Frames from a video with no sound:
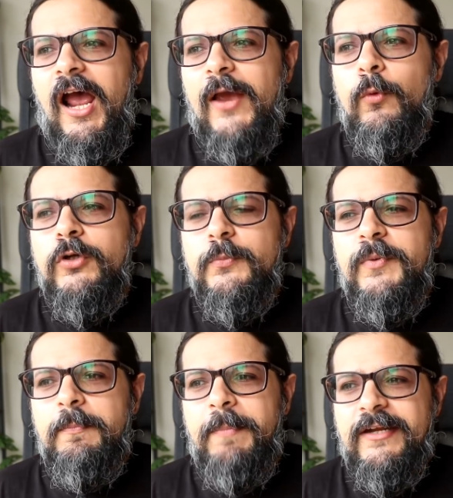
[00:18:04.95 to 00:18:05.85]
I want to
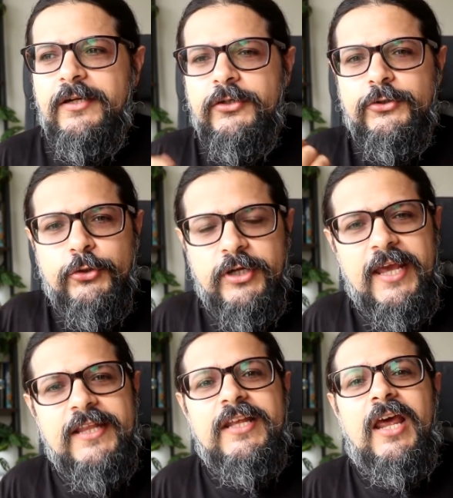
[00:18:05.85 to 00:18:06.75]
be better
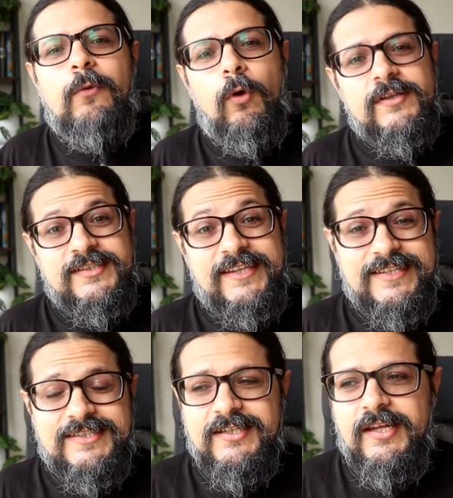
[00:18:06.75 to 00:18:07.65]
today than I was
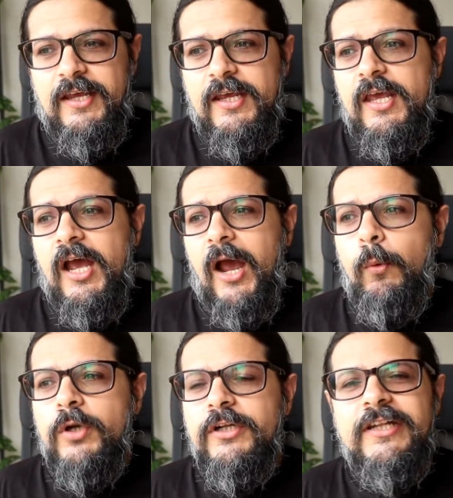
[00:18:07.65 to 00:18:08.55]
yesterday. I
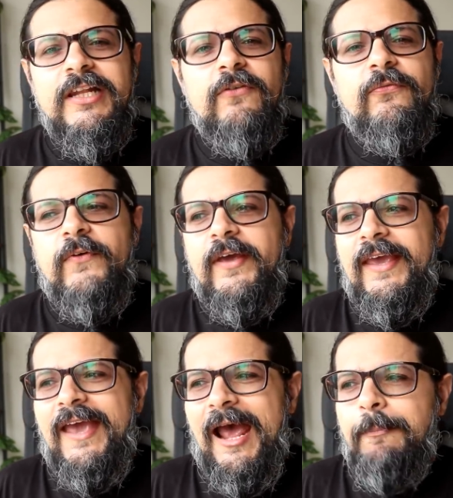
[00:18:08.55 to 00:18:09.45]
want to live
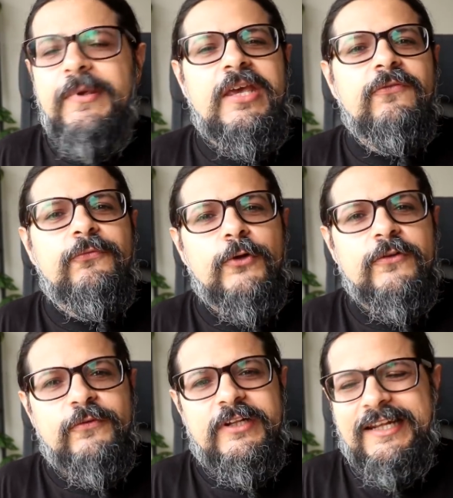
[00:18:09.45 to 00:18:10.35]
a happy and
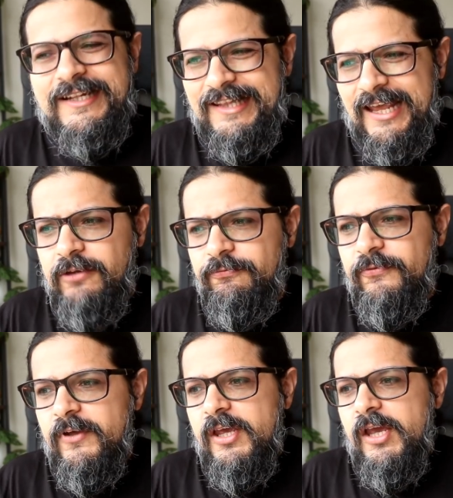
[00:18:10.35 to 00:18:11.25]
fulfilling
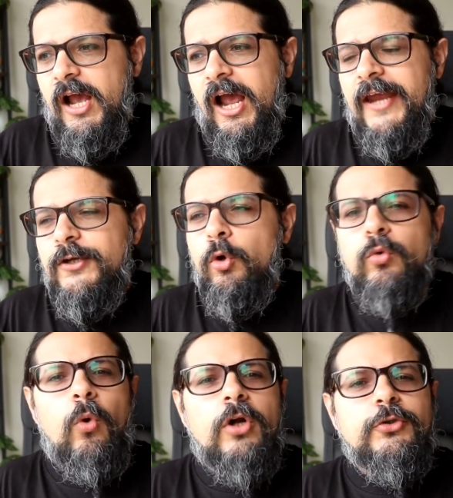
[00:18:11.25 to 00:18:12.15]
life. I
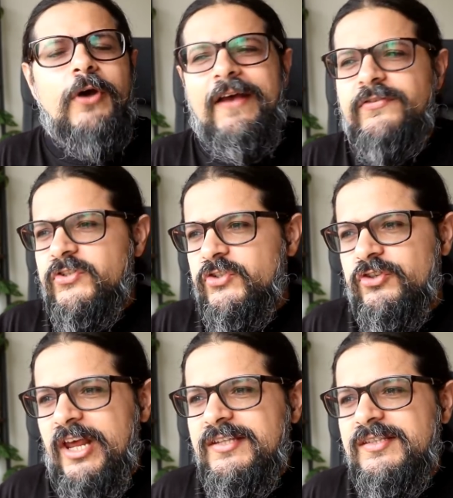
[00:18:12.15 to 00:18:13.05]
don't want to have
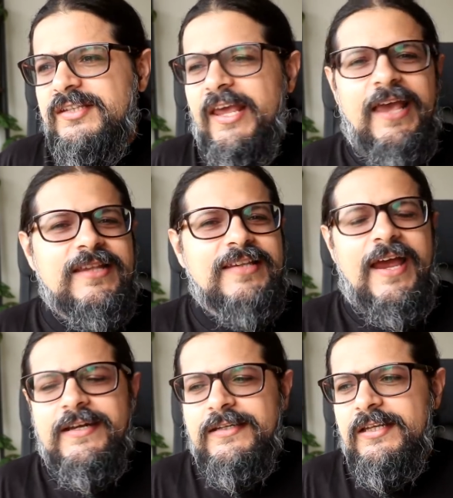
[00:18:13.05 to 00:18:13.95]
stress,
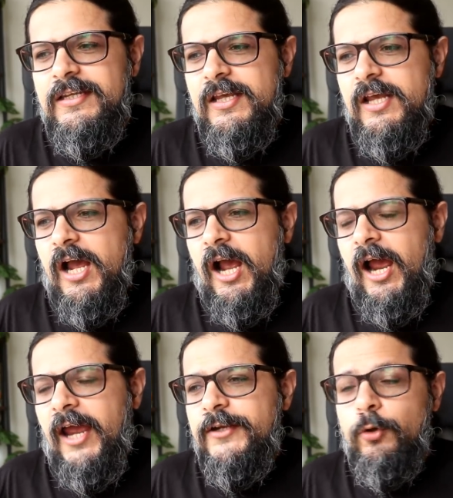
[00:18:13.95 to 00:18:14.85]
anxiety.
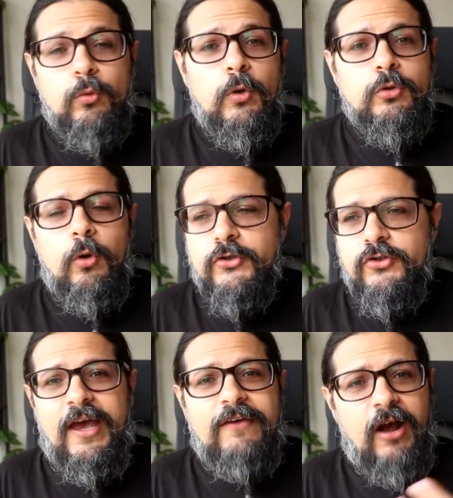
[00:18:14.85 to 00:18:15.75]
I don't want to
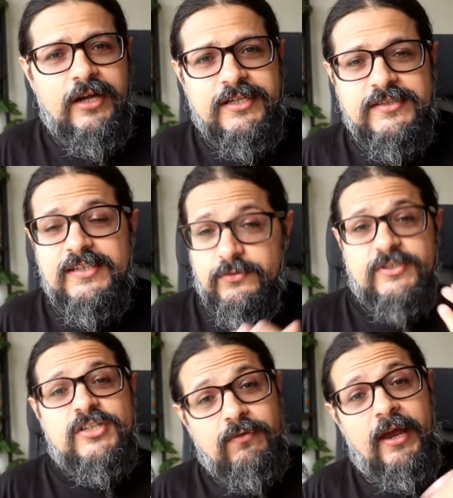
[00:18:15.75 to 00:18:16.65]
also have heart disease,
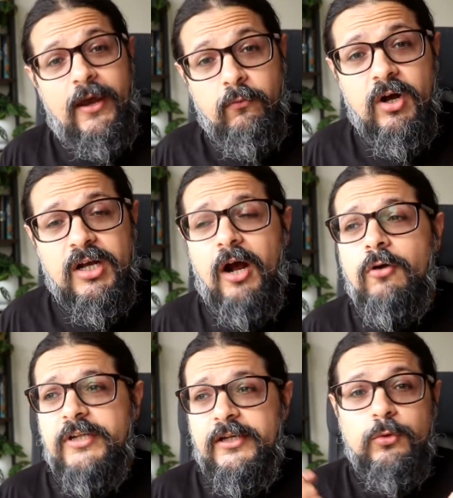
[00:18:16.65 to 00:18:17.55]
which is why I work
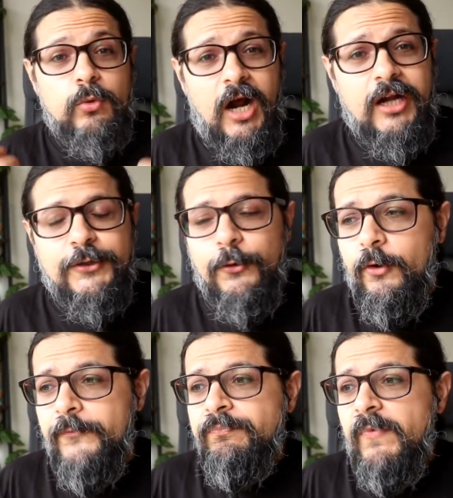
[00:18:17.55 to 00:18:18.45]
out and do
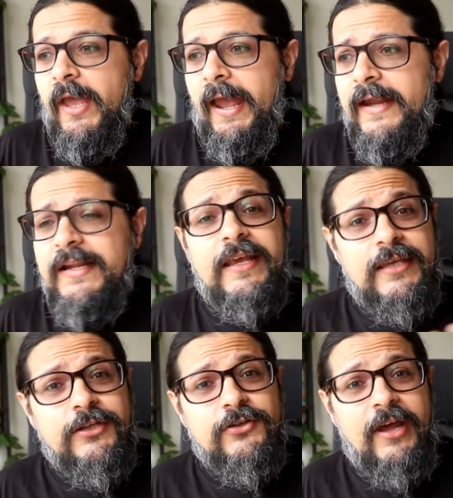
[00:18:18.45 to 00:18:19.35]
cardio and I
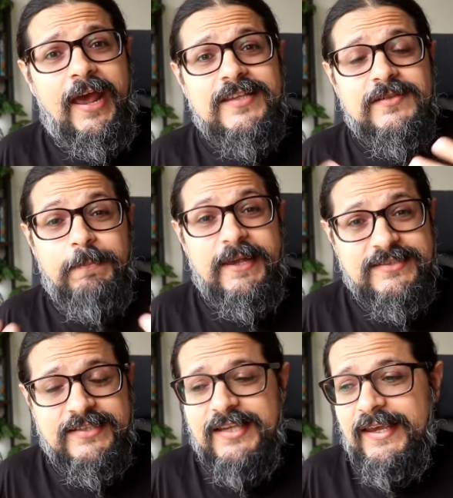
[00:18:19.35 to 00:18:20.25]
eat as
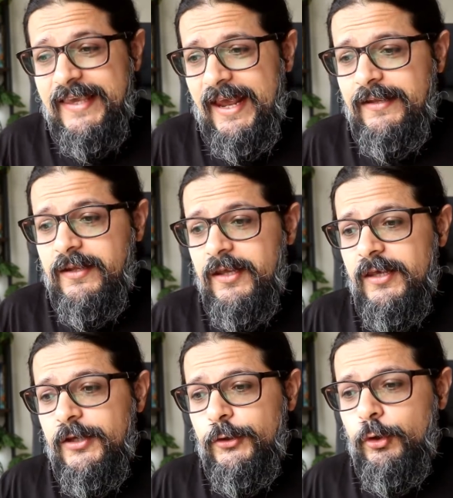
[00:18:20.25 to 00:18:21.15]
best as I can,
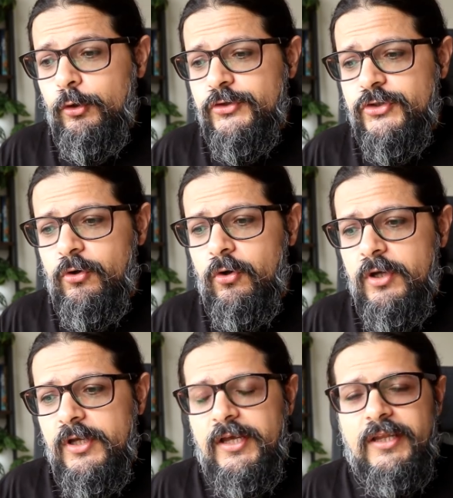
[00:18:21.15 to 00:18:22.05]
you know.
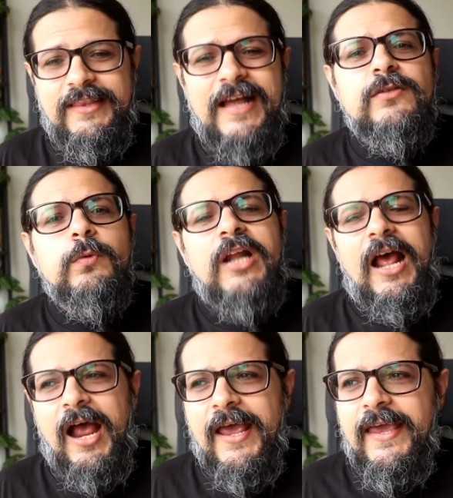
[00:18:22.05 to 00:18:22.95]
So that's what
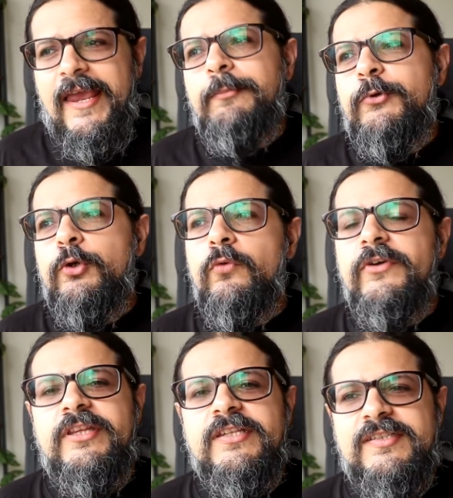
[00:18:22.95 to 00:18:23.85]
I aim to do
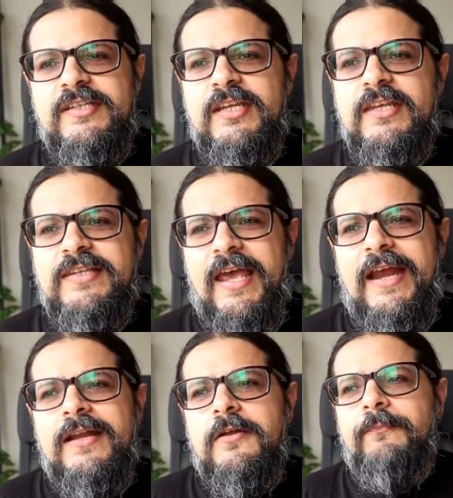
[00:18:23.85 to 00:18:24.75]
with this series.
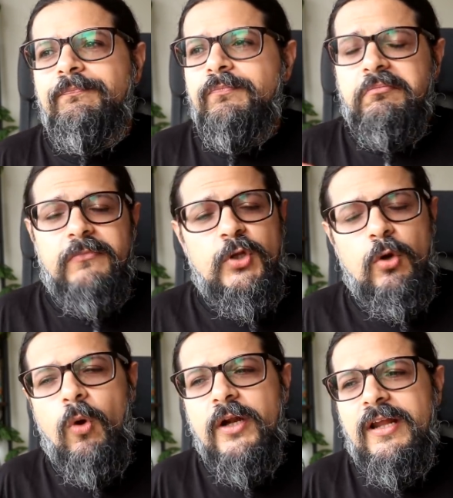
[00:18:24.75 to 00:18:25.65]
And you know
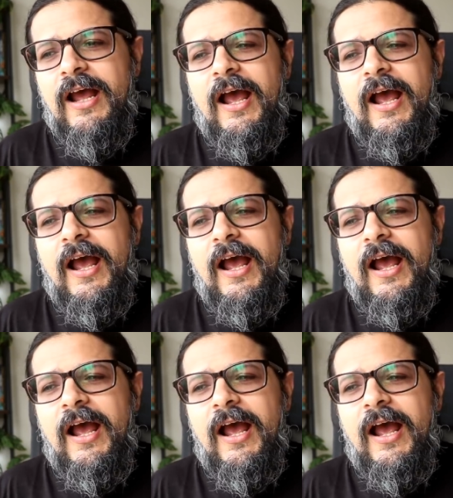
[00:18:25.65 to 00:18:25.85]
what?